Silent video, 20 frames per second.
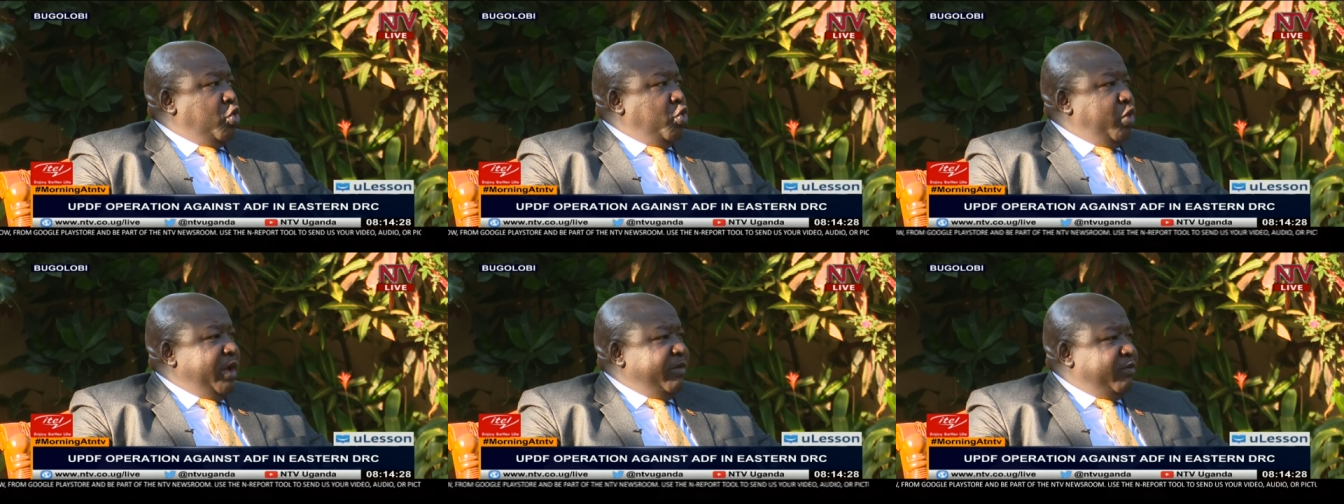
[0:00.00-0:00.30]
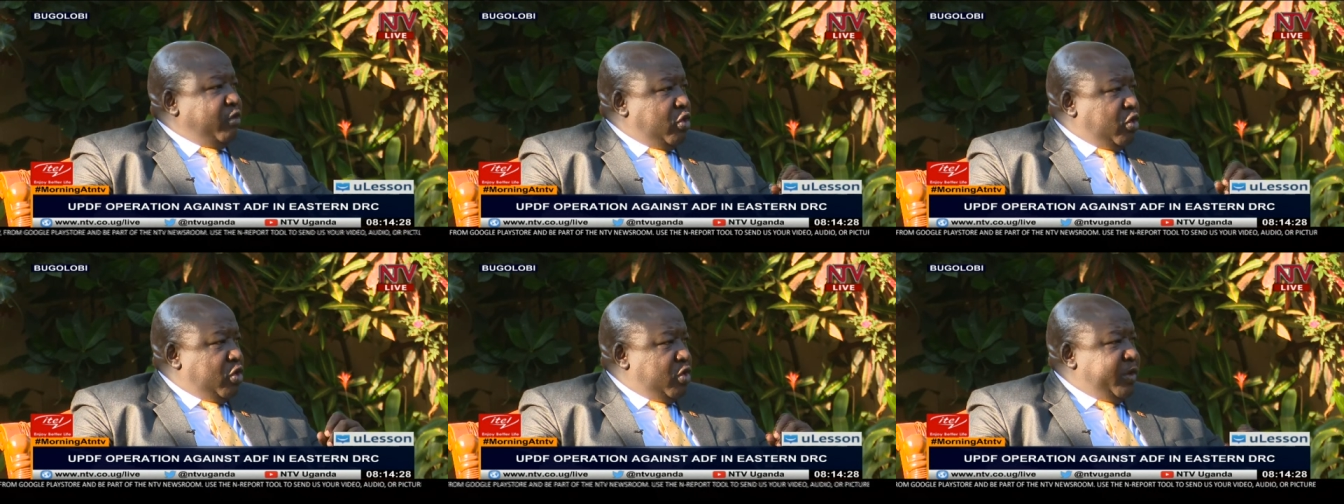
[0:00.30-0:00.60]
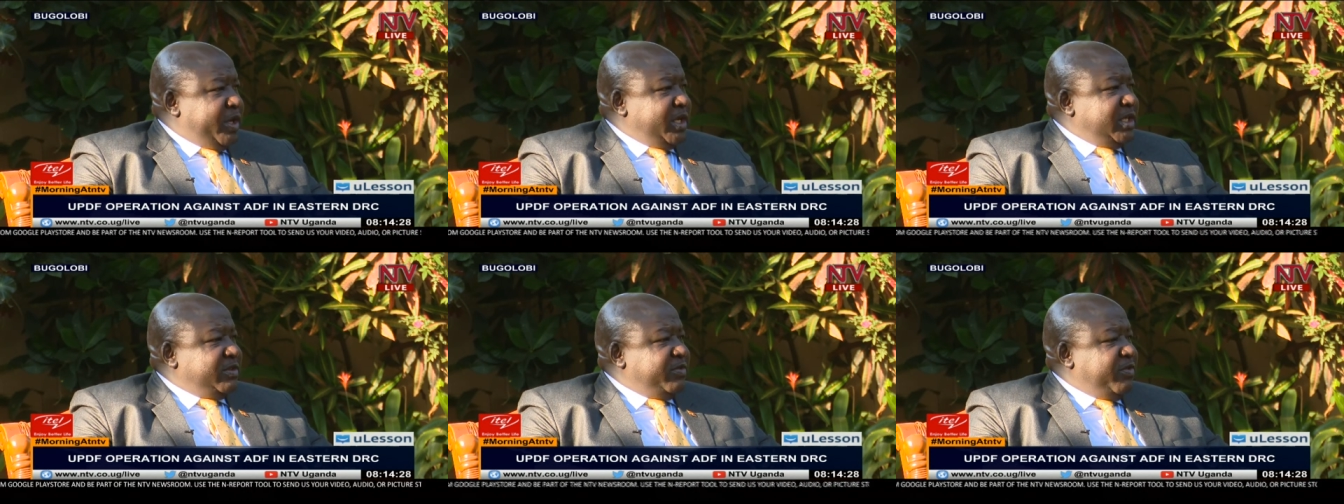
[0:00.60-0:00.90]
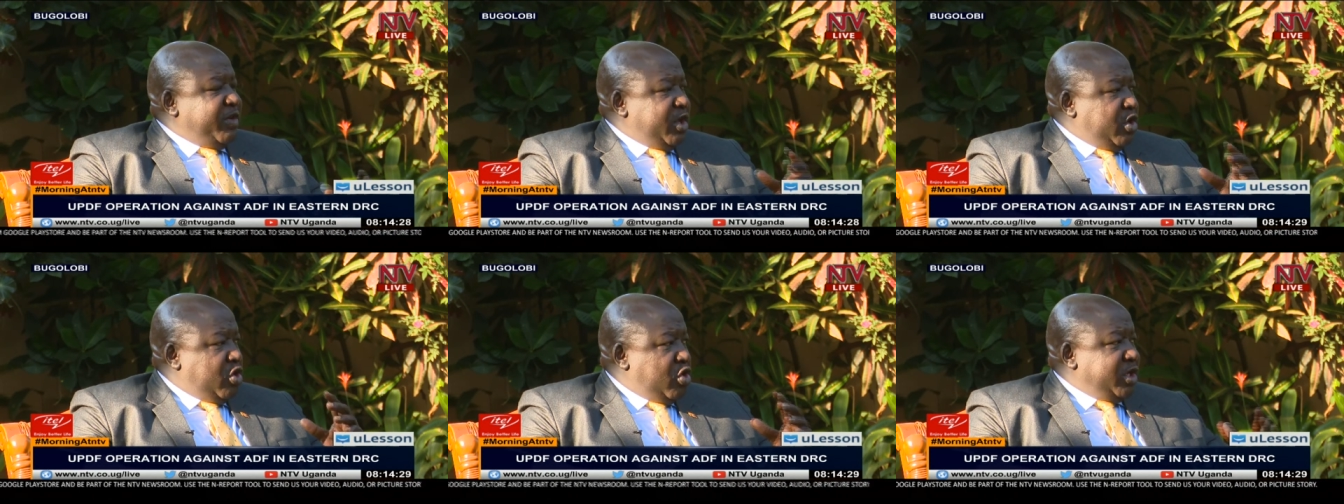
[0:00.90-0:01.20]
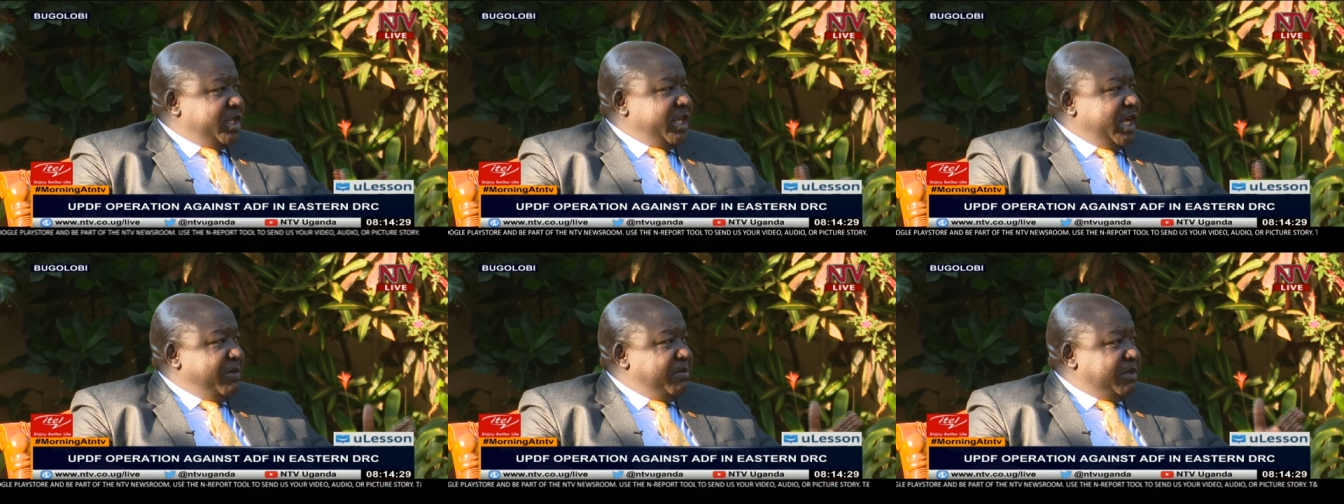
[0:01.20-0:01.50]
We have always, for a
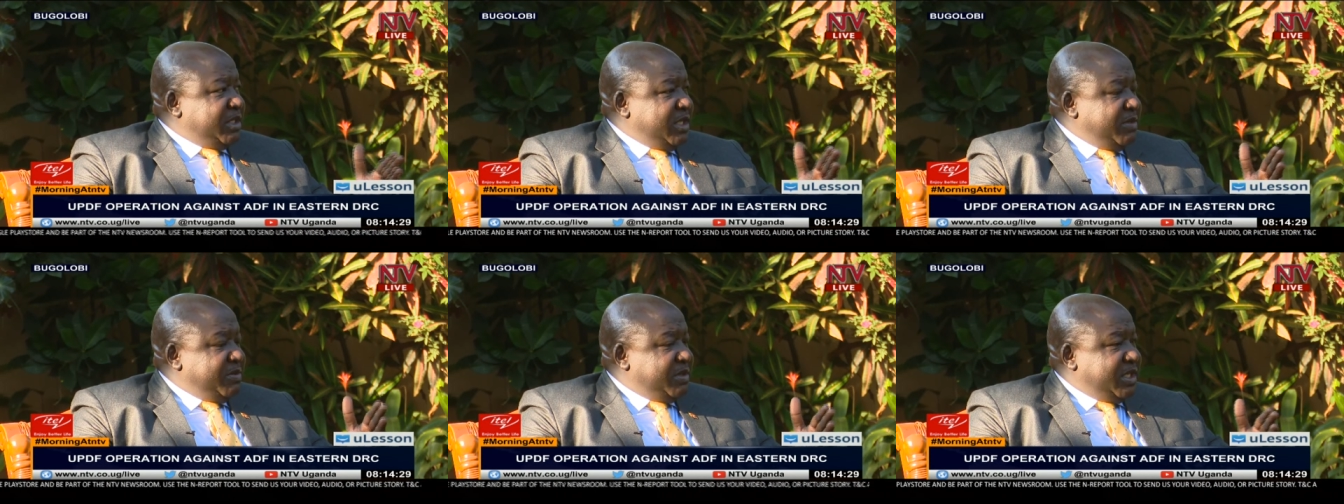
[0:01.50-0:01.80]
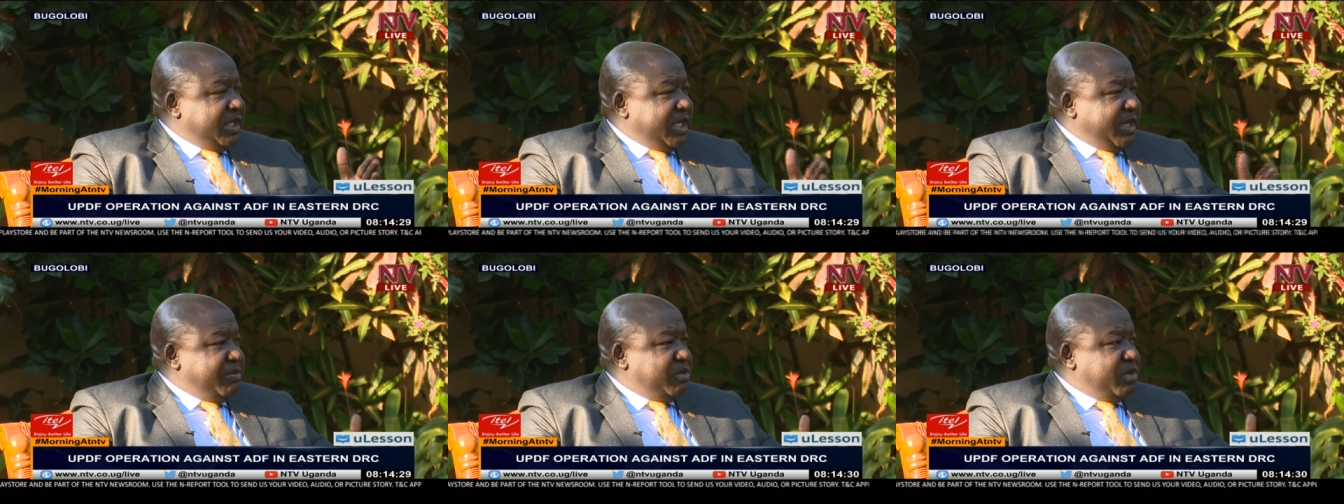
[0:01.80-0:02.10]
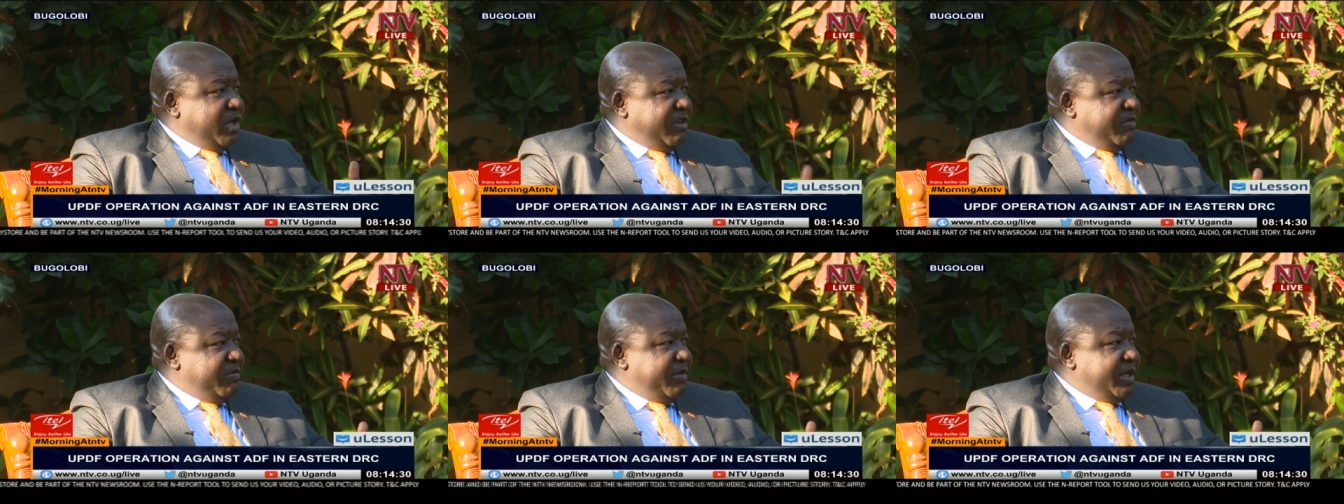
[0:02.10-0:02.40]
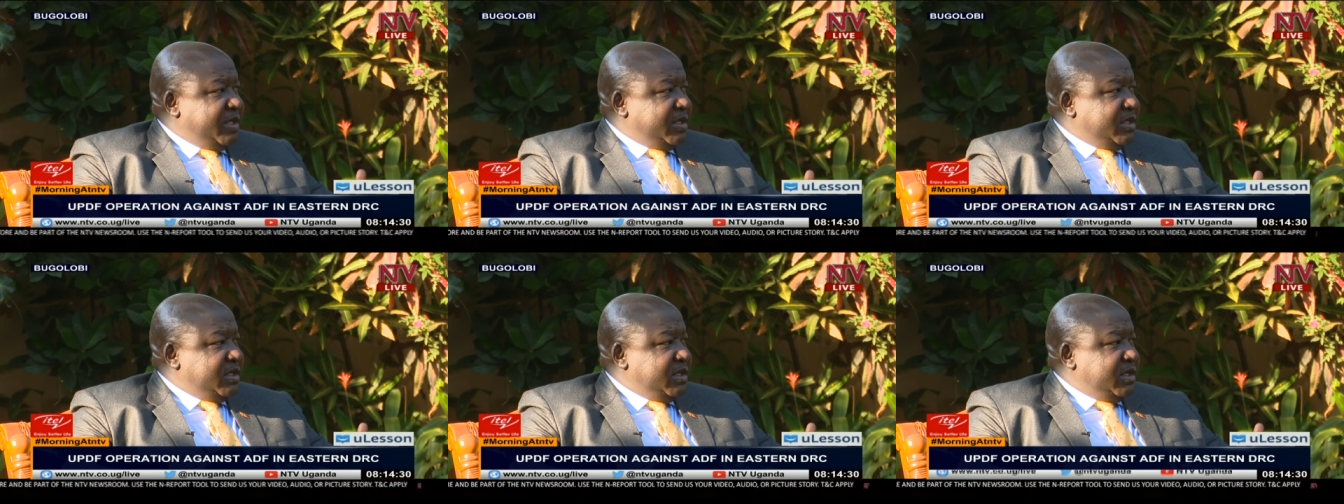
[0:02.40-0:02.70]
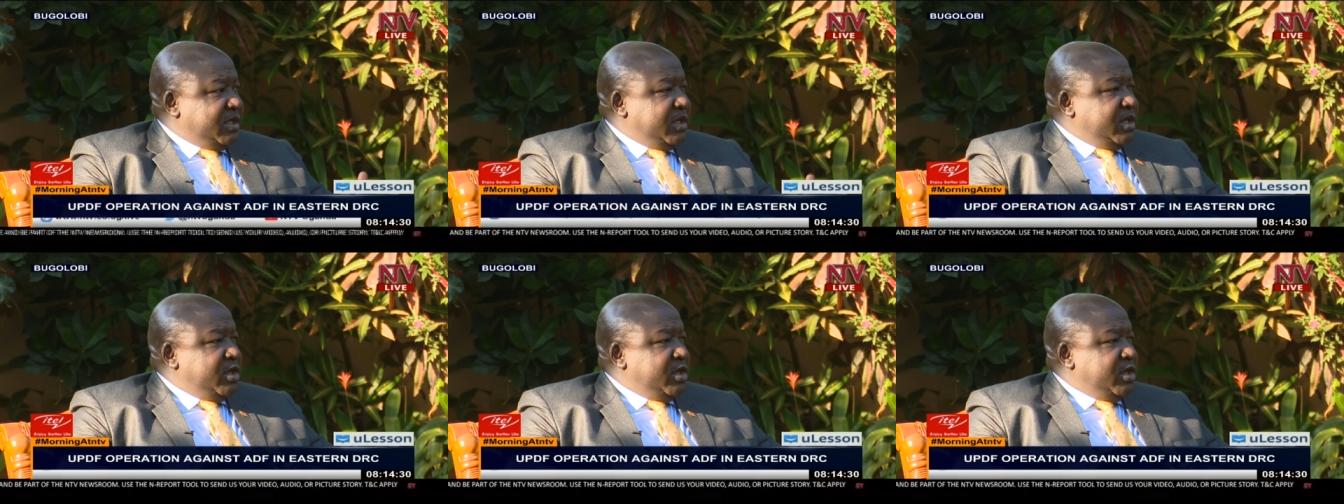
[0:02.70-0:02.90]
long time since he came to government,